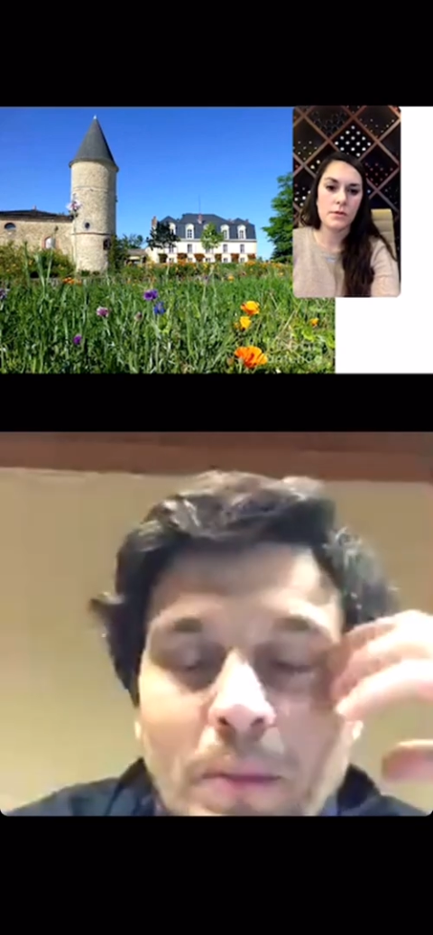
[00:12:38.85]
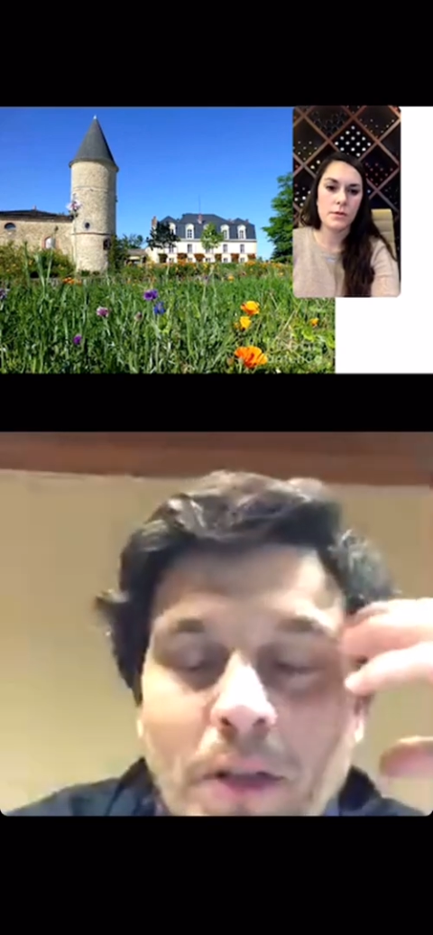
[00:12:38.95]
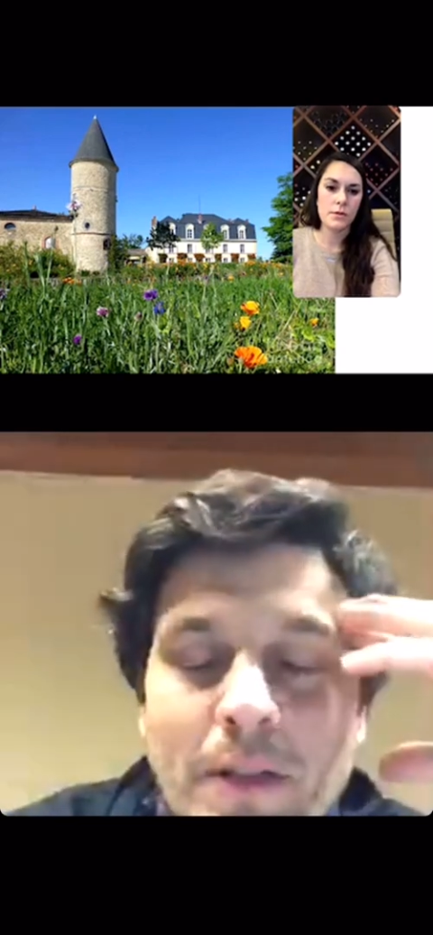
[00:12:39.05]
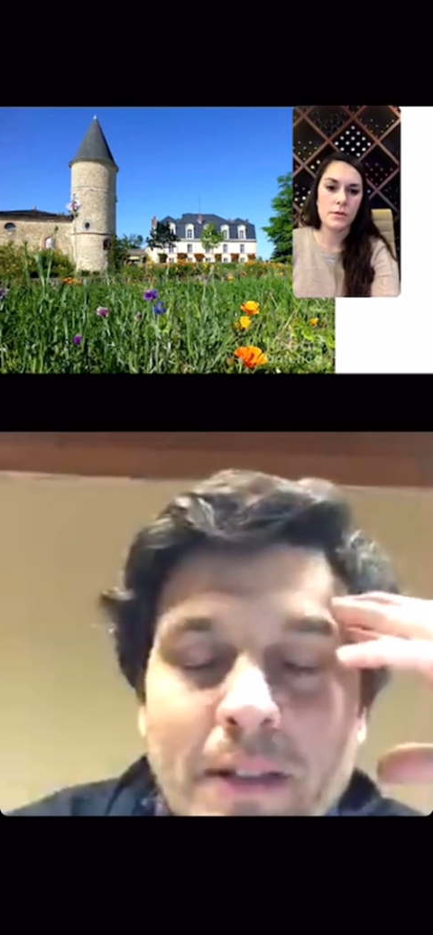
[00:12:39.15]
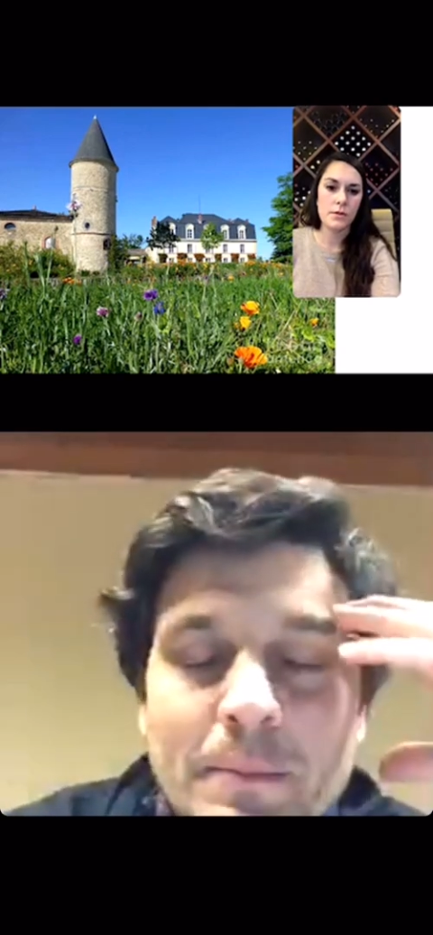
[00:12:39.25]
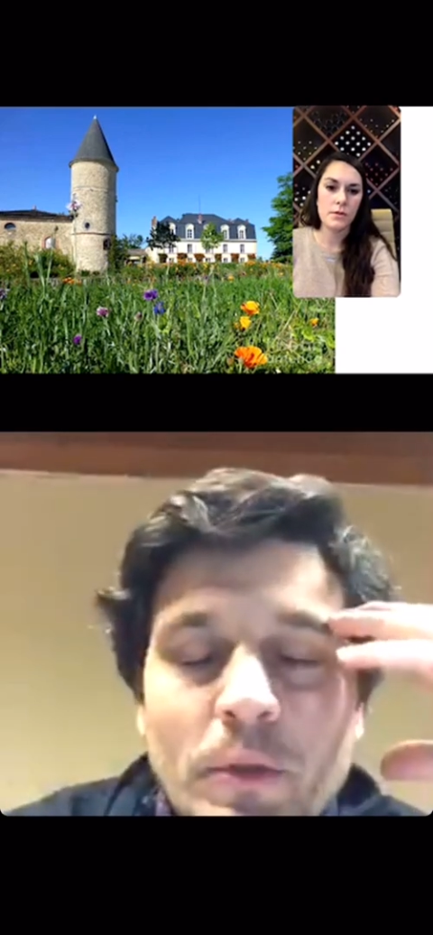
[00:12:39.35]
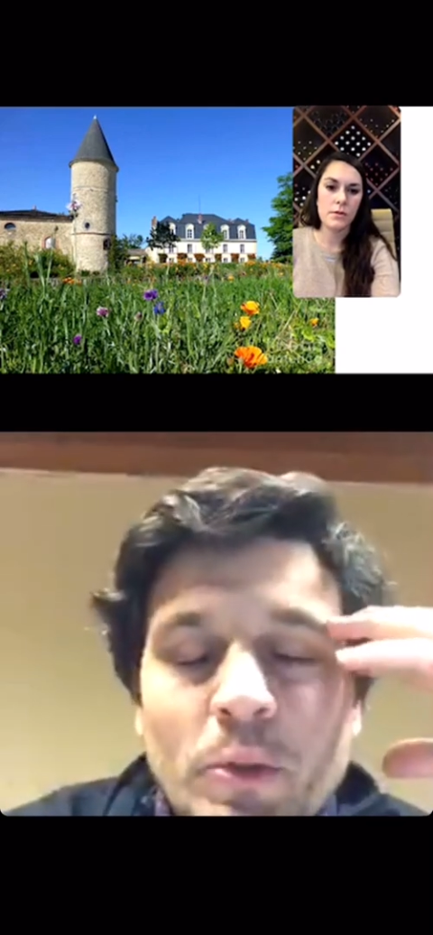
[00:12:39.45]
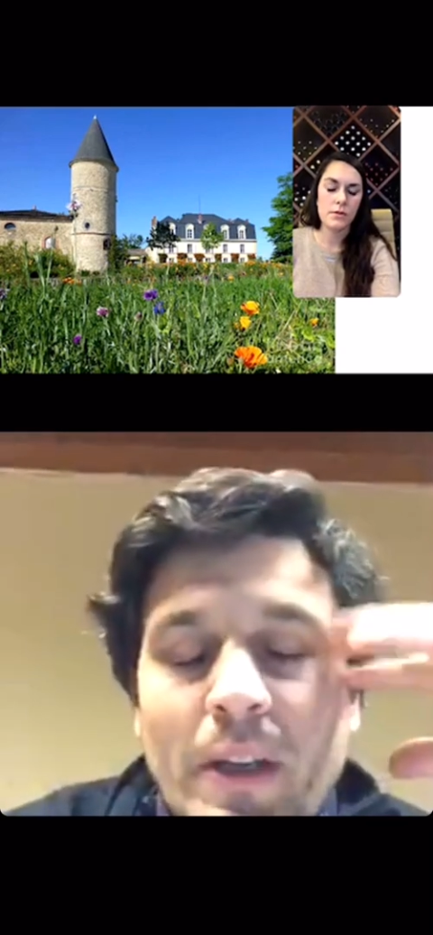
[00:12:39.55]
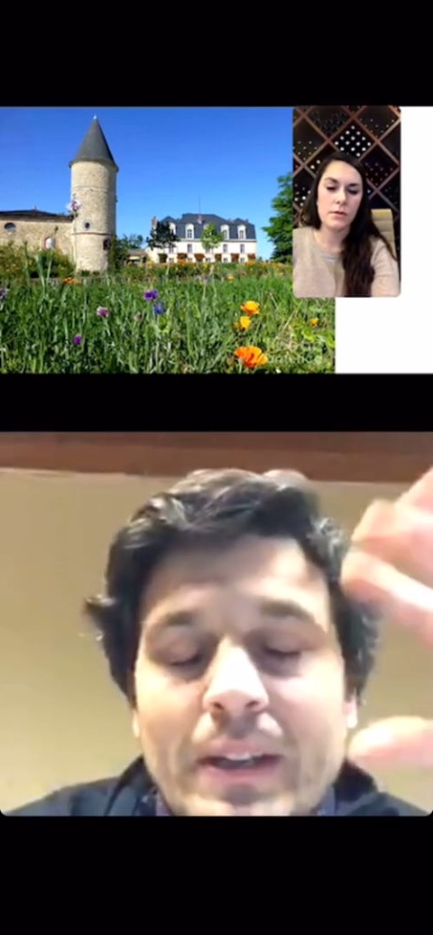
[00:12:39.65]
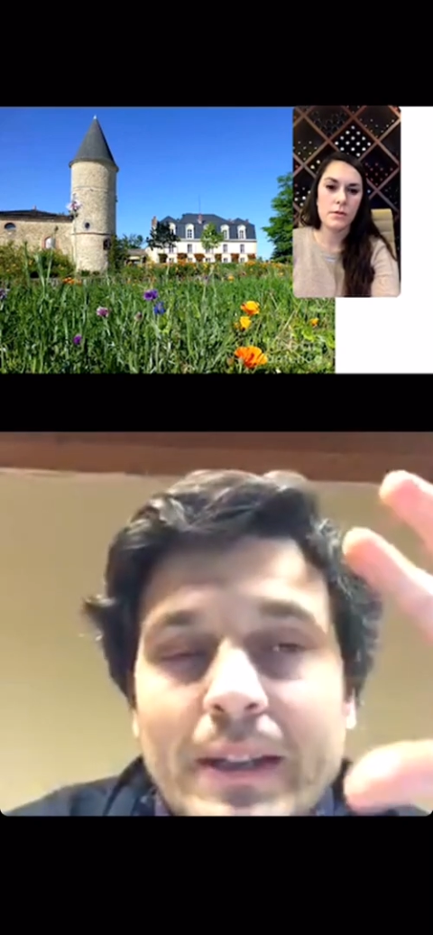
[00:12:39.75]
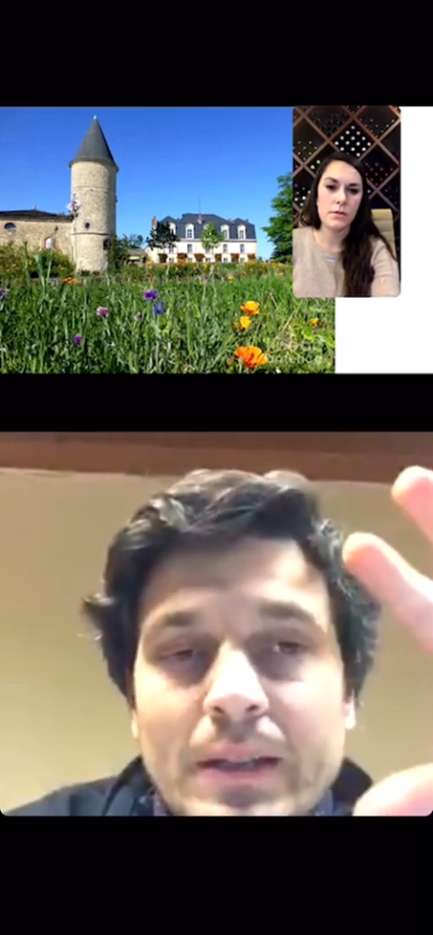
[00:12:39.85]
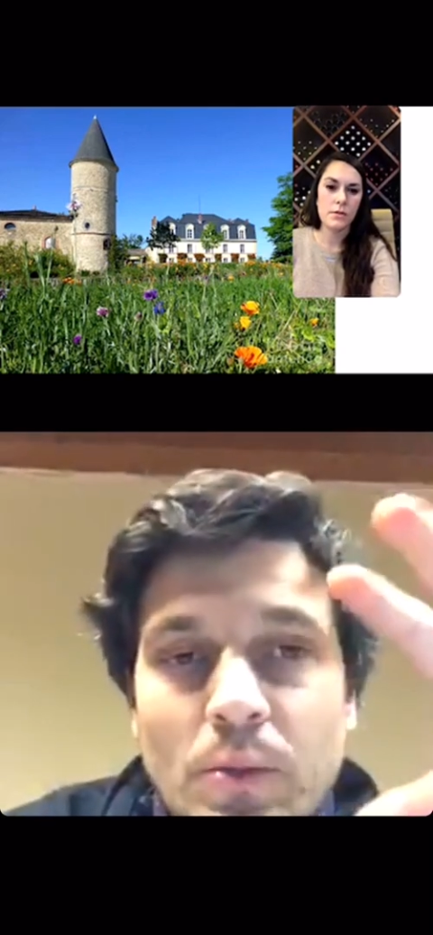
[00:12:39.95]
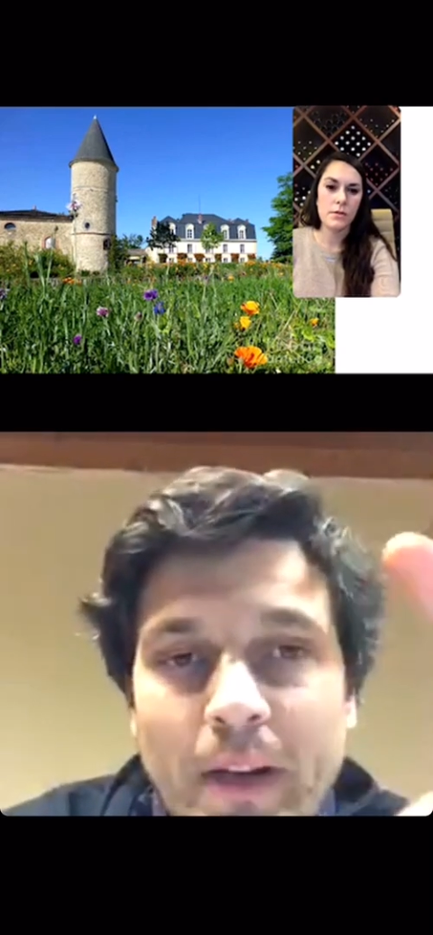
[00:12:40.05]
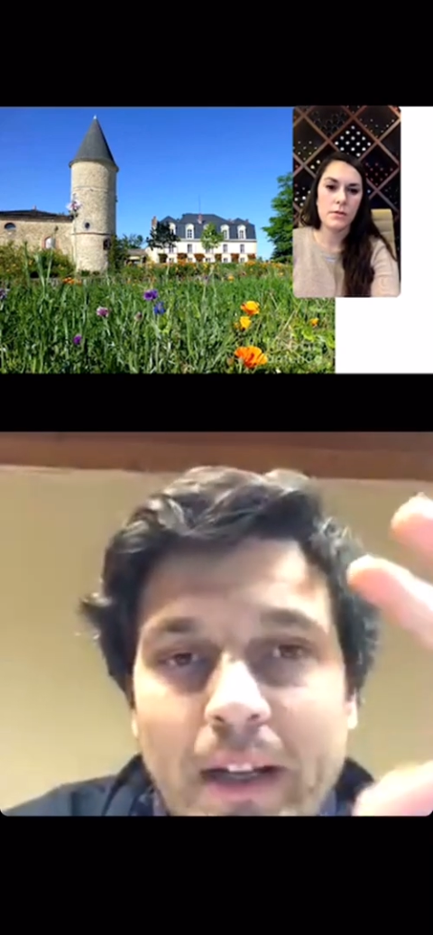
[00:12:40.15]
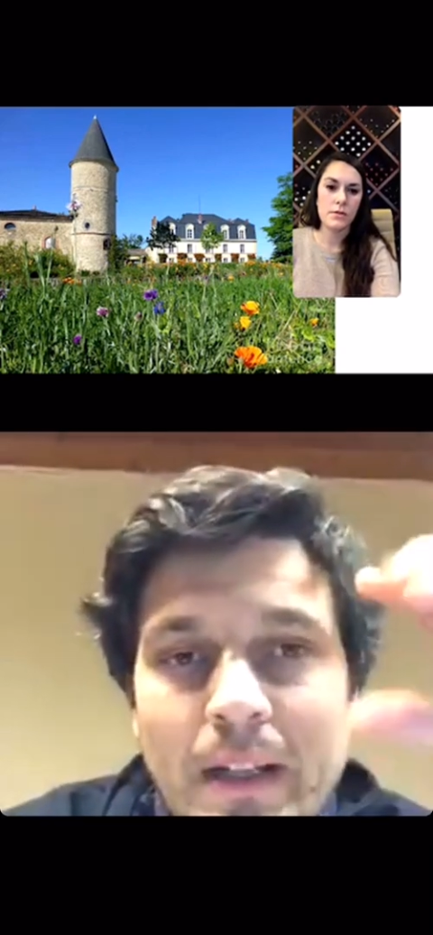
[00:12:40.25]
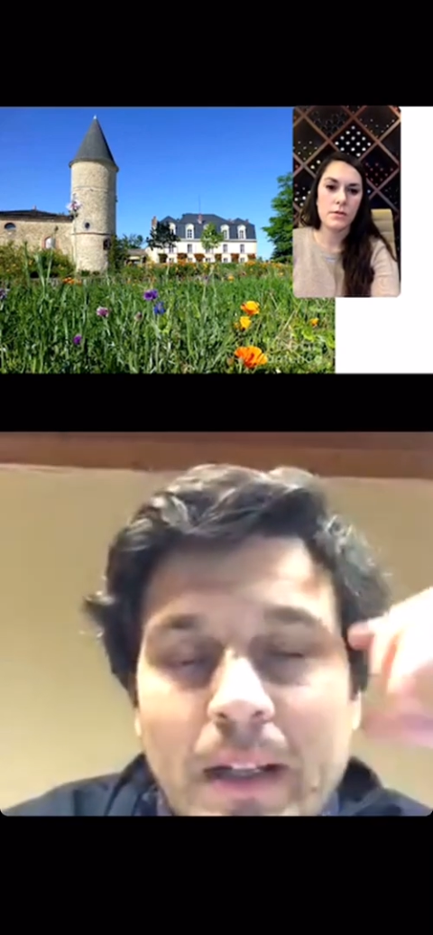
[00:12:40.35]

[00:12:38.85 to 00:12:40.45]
Blanc in botrytis way,